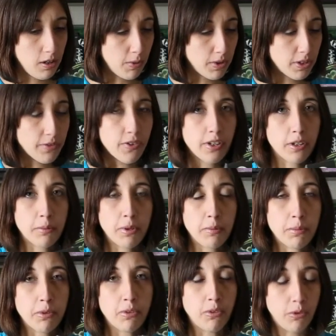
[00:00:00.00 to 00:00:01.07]
wonder if other
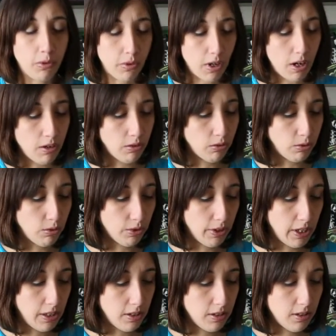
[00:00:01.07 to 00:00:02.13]
people who got loot
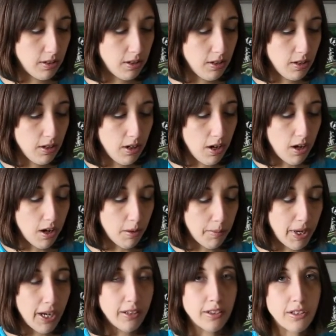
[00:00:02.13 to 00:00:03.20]
Crate um,
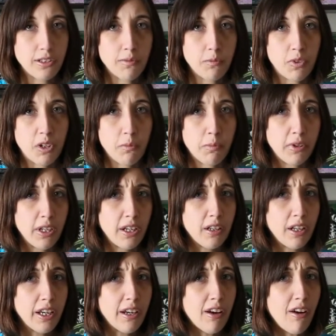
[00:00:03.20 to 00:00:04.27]
had this we could play
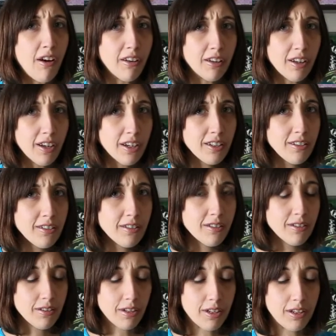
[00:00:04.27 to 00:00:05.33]
it like online,
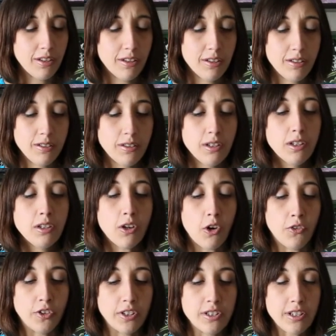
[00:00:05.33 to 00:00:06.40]
like
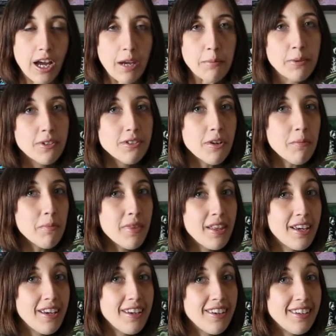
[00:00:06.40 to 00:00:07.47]
over Skype or something.
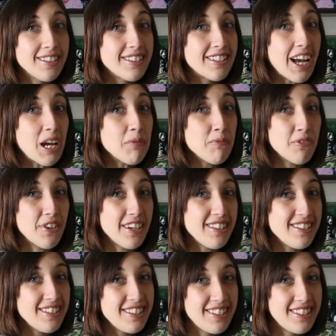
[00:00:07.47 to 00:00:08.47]
Skype friends.